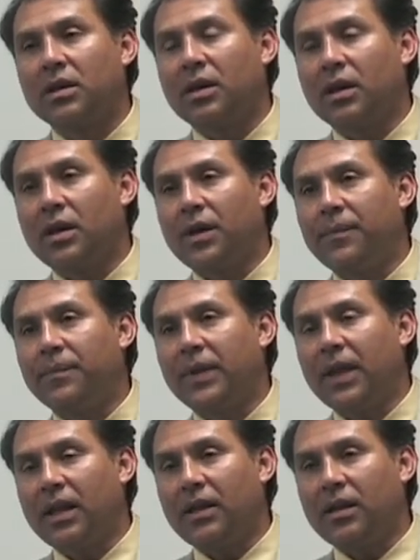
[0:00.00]
Um,
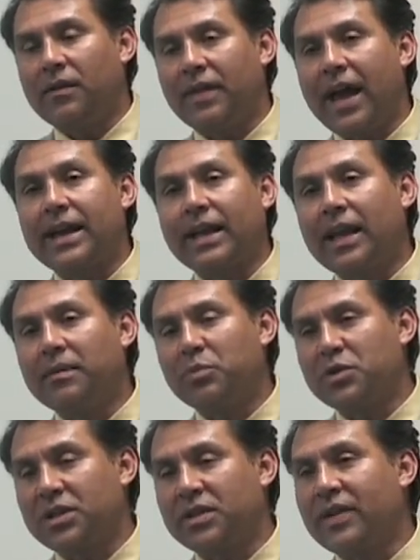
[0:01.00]
and of that,
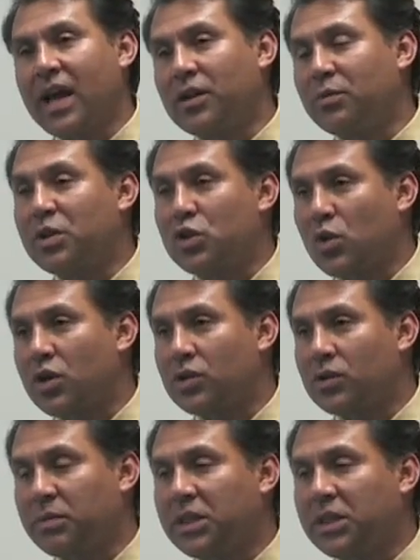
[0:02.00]
8% of it had to be structural,